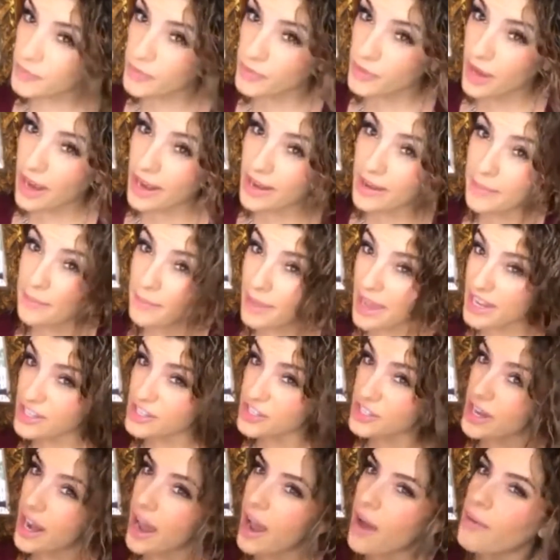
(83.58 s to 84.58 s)
you gotta
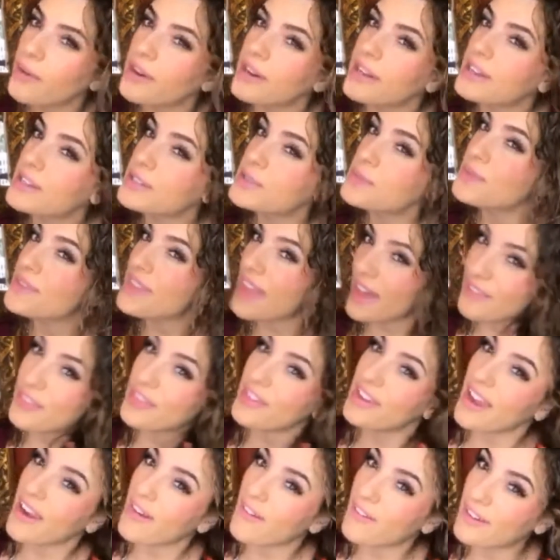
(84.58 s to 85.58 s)
imagine how it is without the
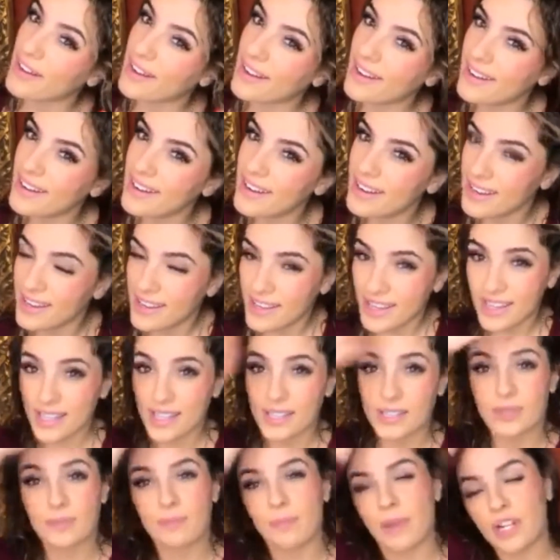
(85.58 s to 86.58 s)
keratin.
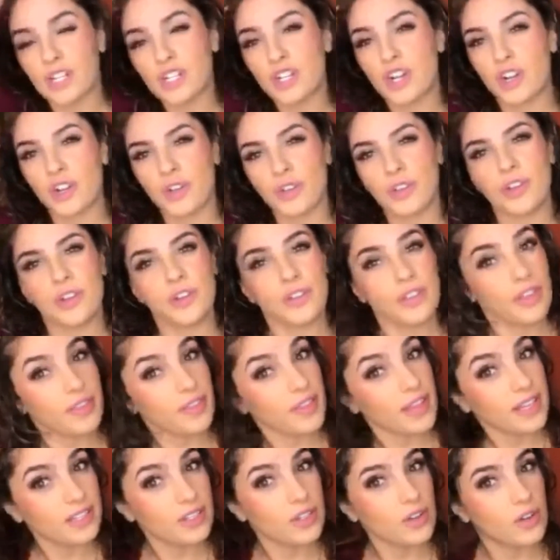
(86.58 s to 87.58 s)
It's much curlier than
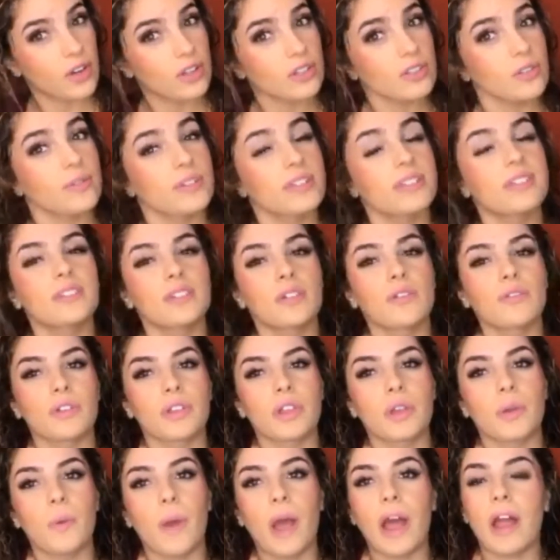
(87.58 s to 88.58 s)
this, and also it's still
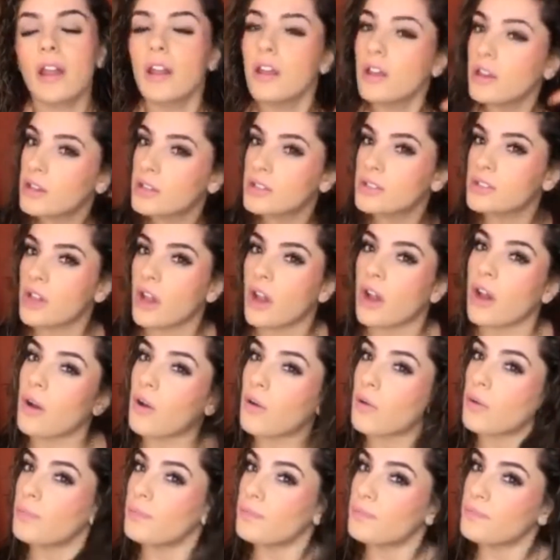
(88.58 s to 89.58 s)
really wet.
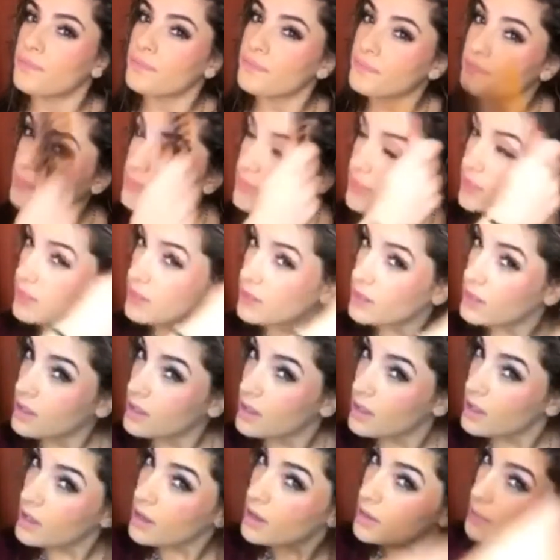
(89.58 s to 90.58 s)
So
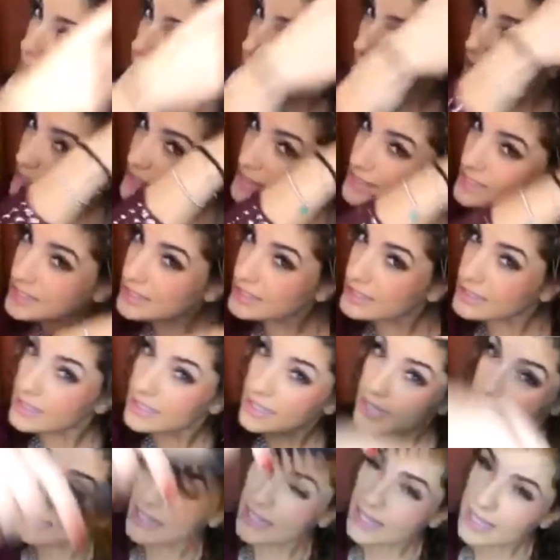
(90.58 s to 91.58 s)

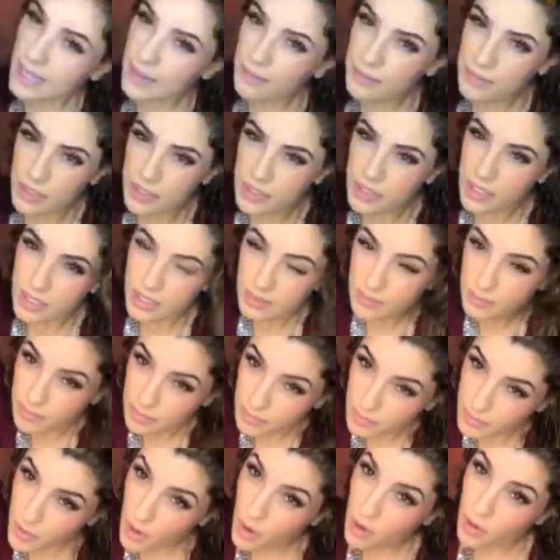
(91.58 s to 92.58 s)
basically, I'm just gonna
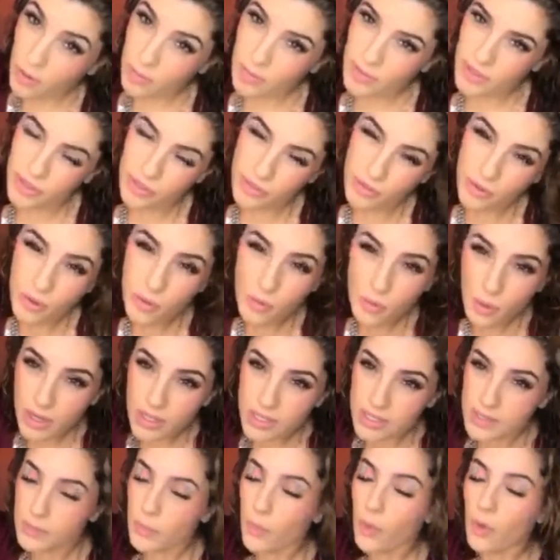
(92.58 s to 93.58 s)
comb it through
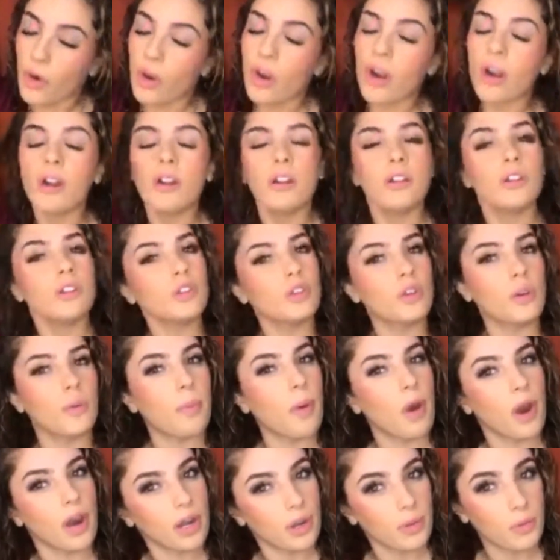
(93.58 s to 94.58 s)
once more. You could
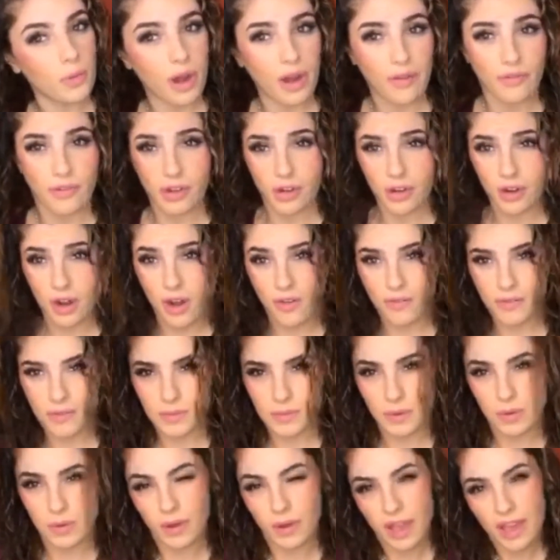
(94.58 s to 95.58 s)
part it wherever you're
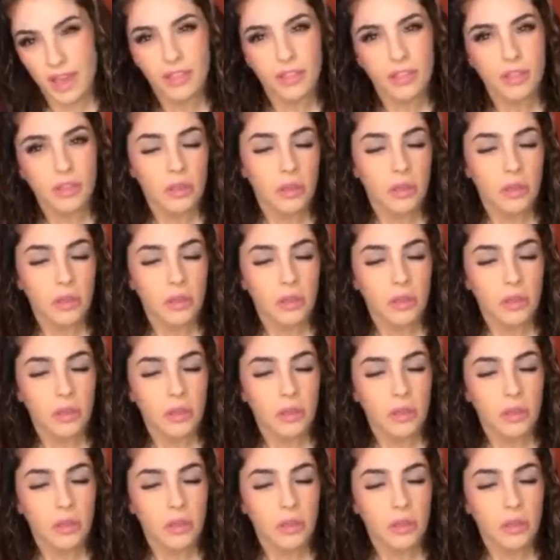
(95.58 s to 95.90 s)
comfortable with.